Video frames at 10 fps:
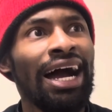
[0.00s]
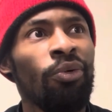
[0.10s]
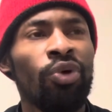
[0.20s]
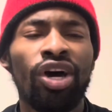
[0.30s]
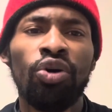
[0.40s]

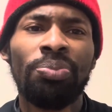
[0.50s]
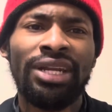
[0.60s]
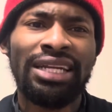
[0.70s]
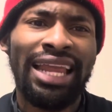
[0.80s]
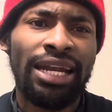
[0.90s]
want to
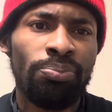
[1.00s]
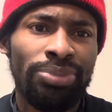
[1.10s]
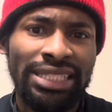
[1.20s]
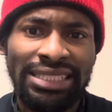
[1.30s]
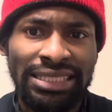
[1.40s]
open a lot of
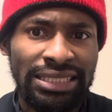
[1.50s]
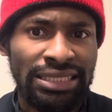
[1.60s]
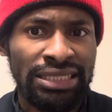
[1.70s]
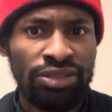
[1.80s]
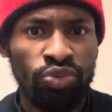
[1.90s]

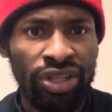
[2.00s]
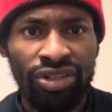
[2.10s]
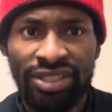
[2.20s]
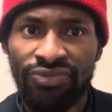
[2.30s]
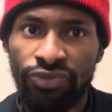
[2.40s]
businesses, whether
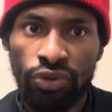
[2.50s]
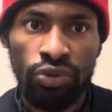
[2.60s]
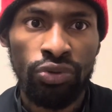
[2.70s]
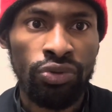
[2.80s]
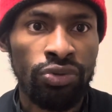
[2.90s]
it's
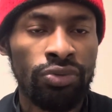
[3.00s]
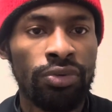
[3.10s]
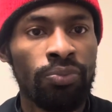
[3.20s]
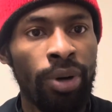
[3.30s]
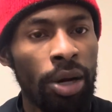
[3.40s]
food,
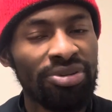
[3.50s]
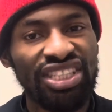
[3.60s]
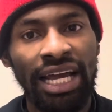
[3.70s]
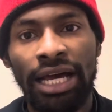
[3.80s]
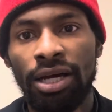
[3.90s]

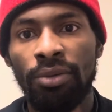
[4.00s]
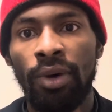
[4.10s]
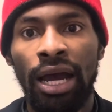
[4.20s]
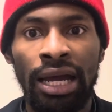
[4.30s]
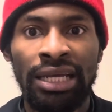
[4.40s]
barbershop.
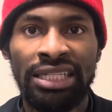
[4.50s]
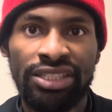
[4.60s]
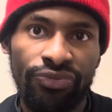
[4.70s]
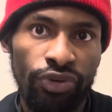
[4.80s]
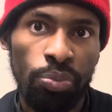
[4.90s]
It's
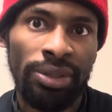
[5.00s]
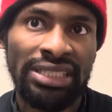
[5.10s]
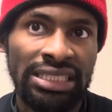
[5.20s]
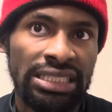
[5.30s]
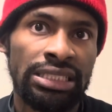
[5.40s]
a few
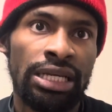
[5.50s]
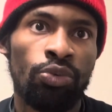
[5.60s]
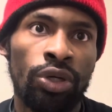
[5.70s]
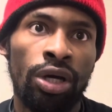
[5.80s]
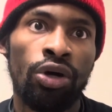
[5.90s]
businesses I
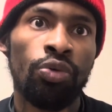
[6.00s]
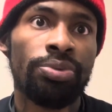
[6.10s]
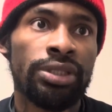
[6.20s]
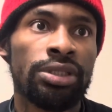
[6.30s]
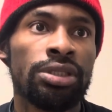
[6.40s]
want to
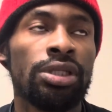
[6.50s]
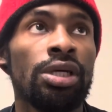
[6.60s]
open.